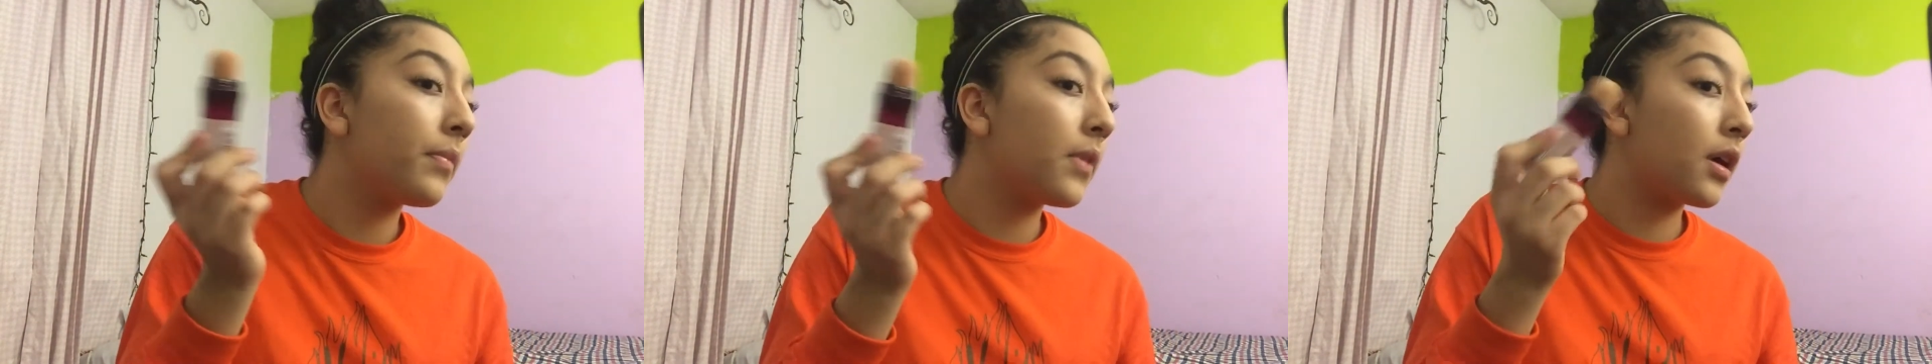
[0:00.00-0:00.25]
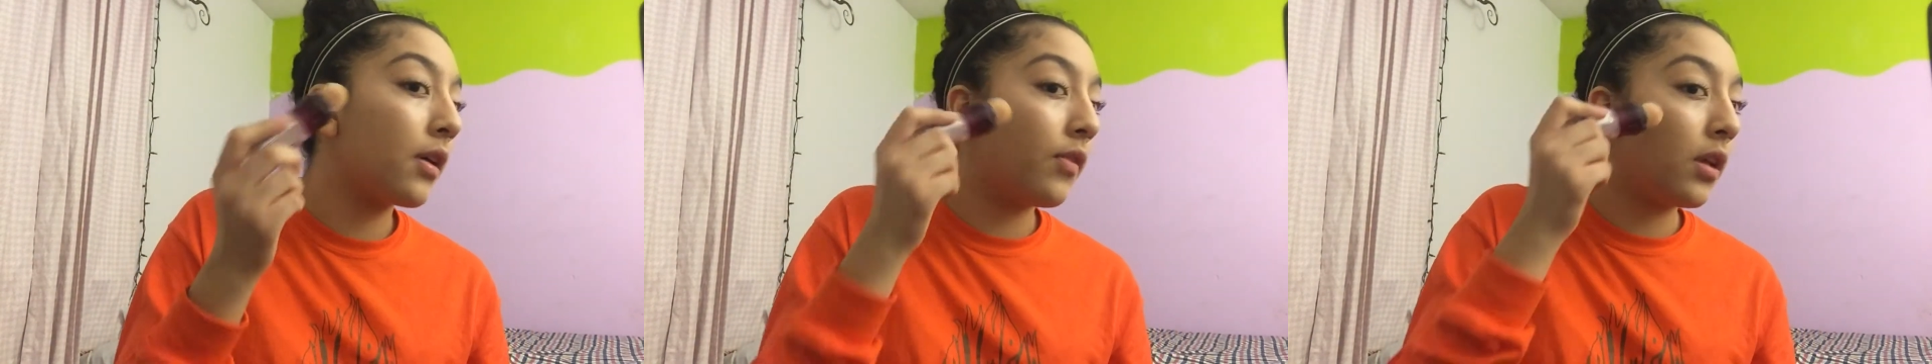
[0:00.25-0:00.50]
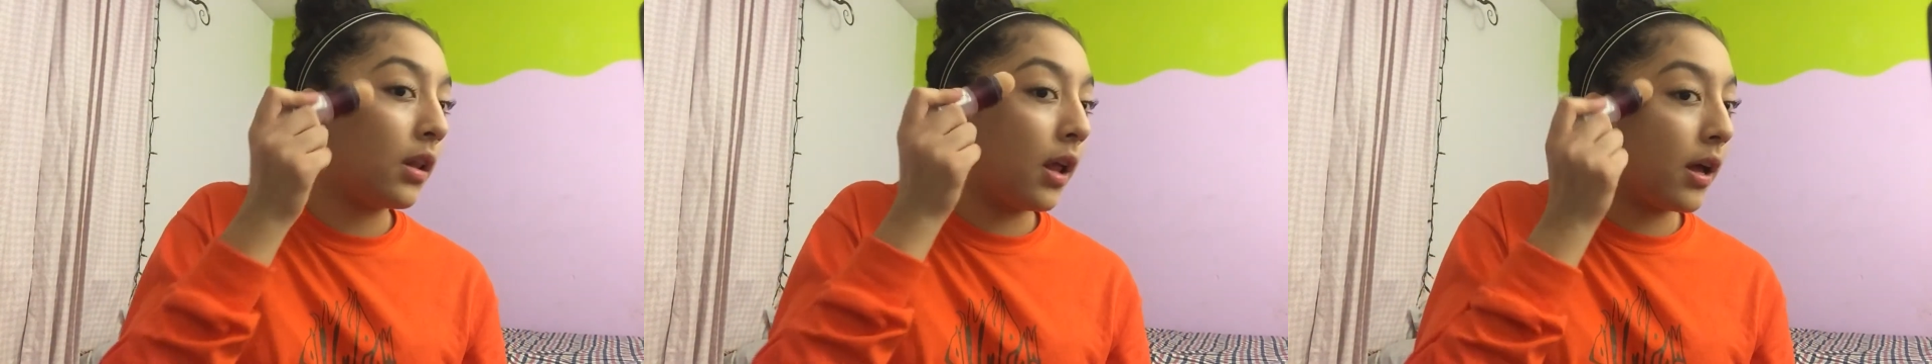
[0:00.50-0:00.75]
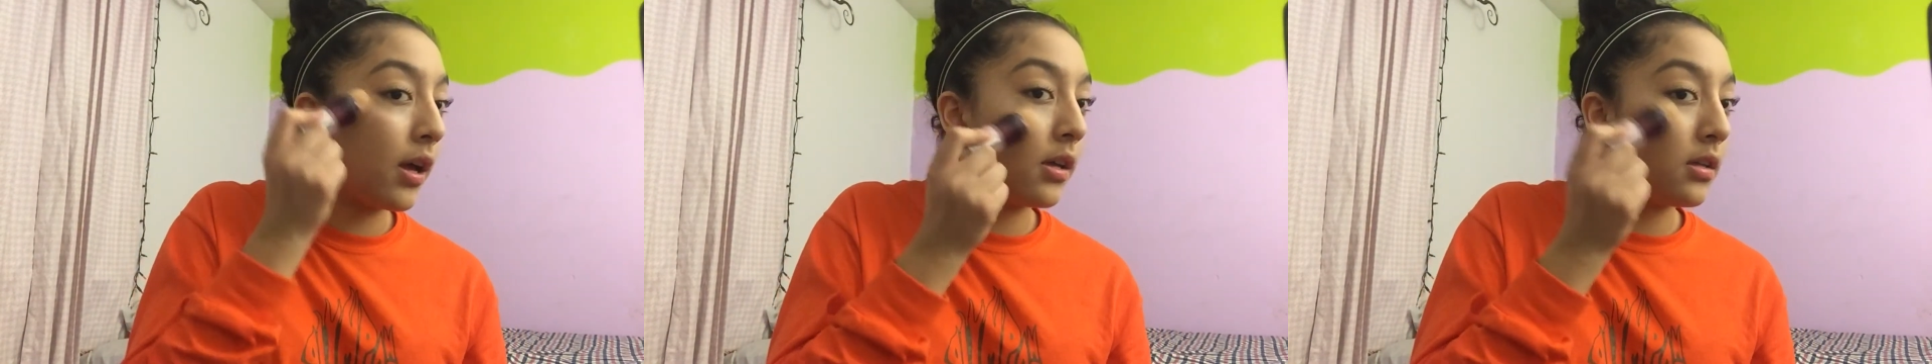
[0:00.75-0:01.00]
like of a
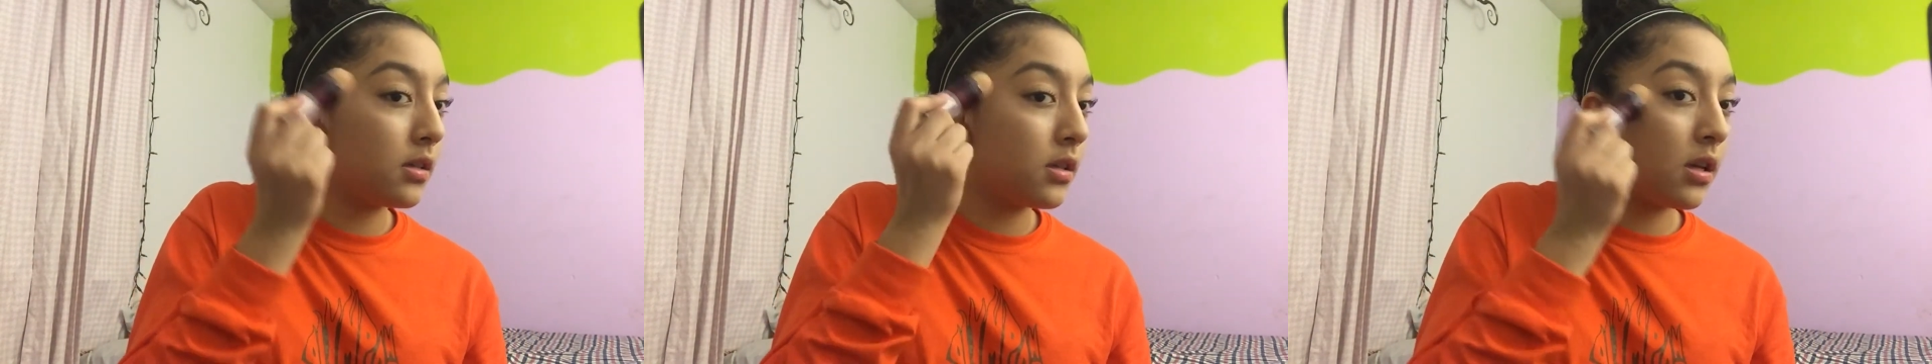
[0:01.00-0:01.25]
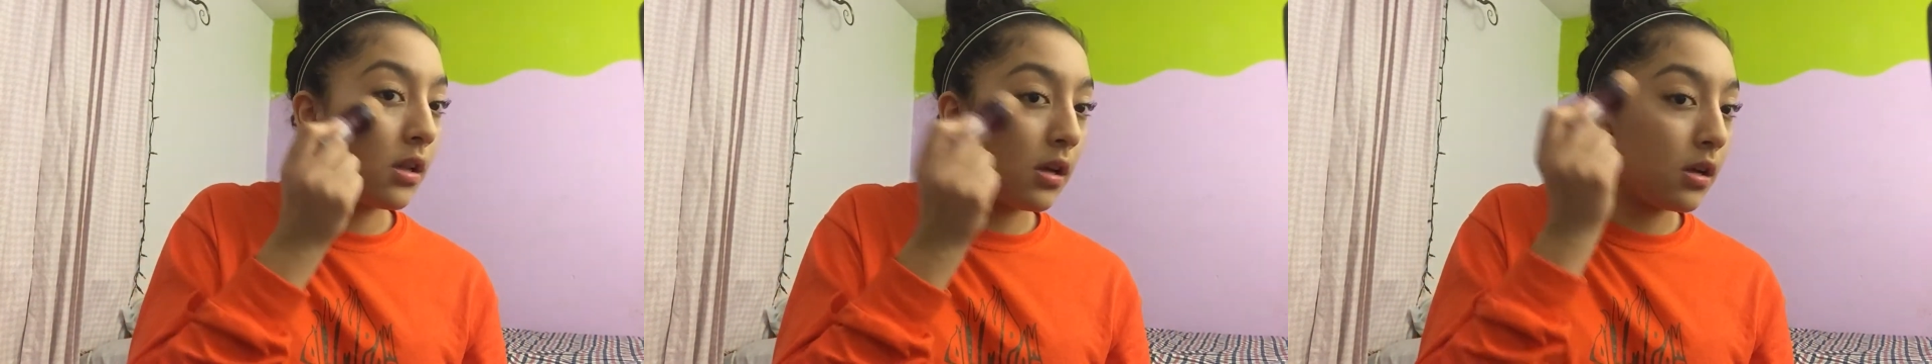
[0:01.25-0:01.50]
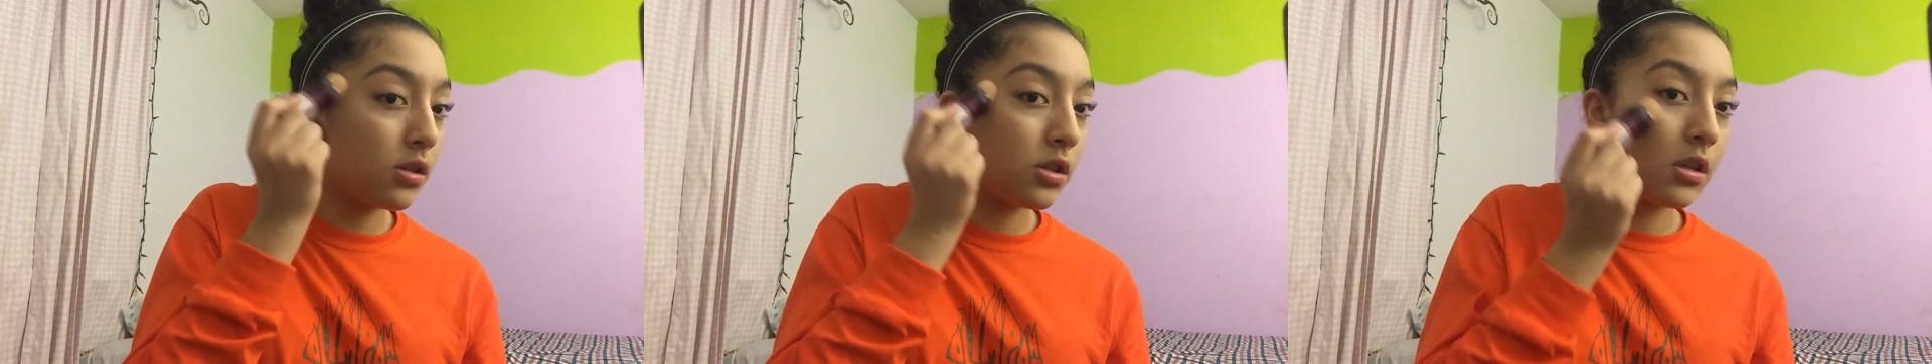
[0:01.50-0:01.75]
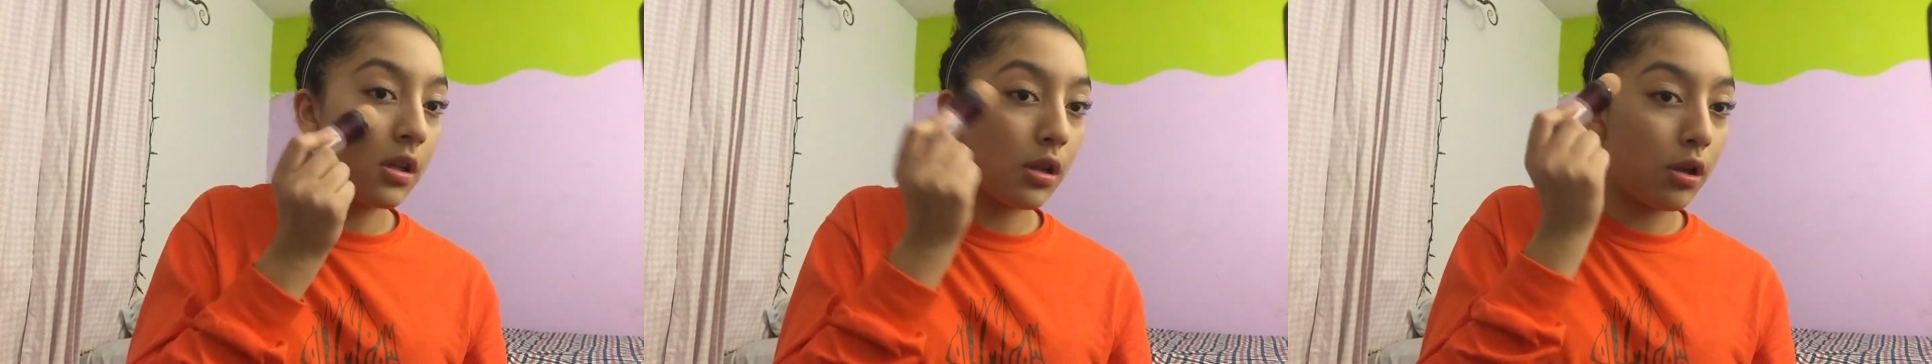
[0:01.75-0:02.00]
light concealer,
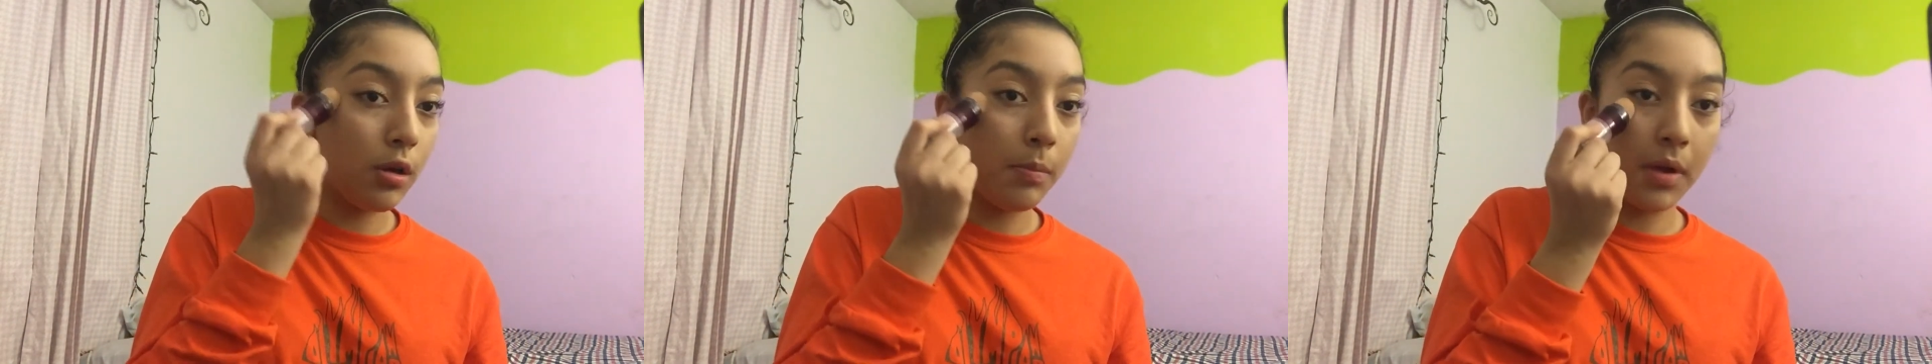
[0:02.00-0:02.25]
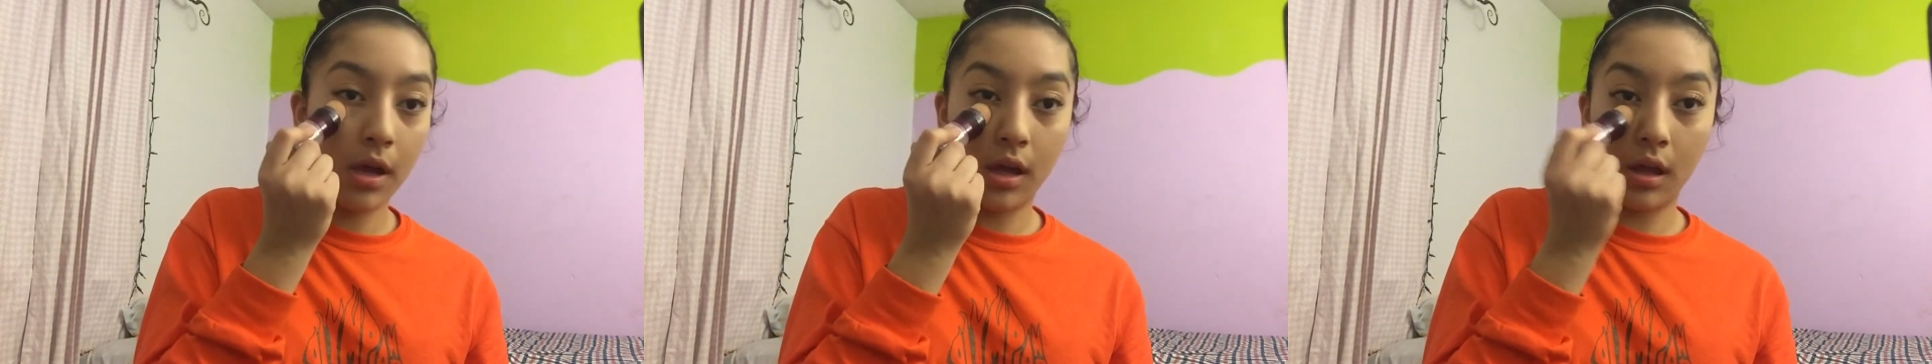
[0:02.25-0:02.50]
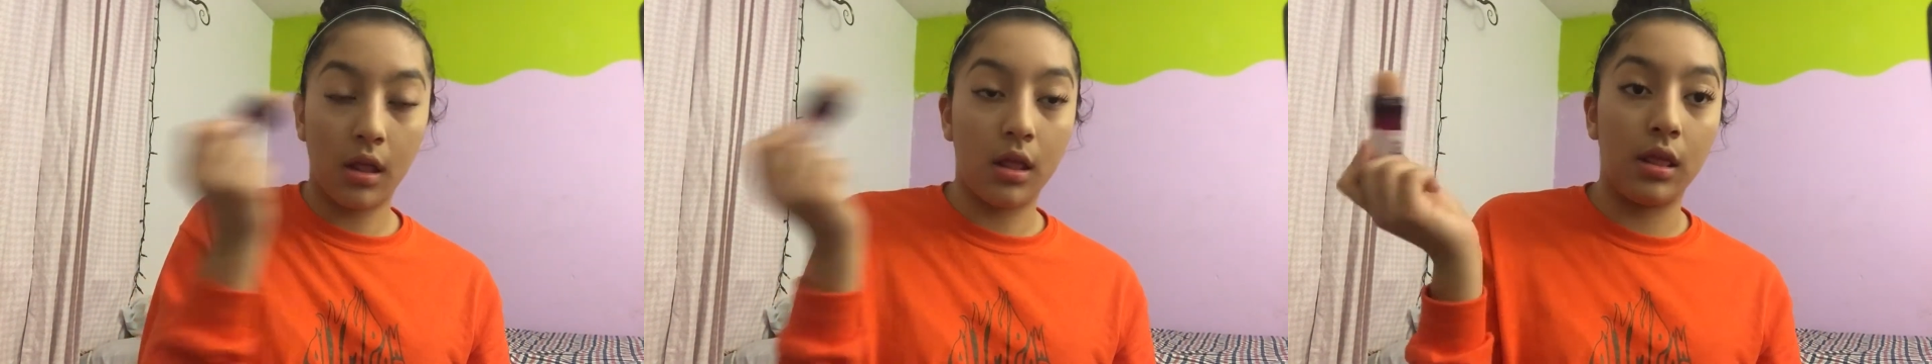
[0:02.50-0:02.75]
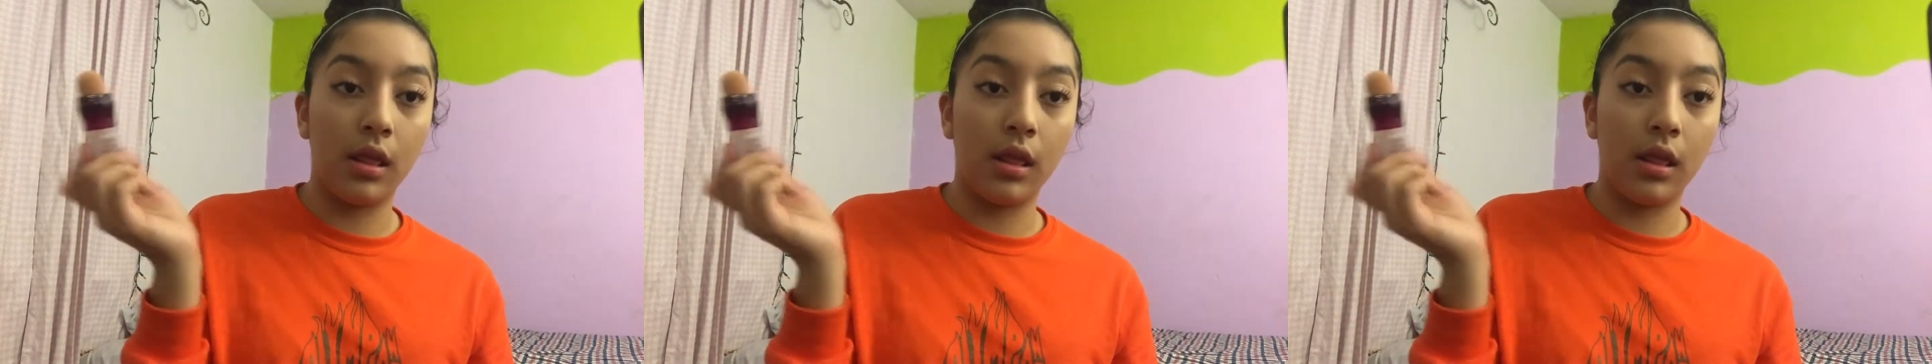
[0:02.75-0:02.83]
just a little bit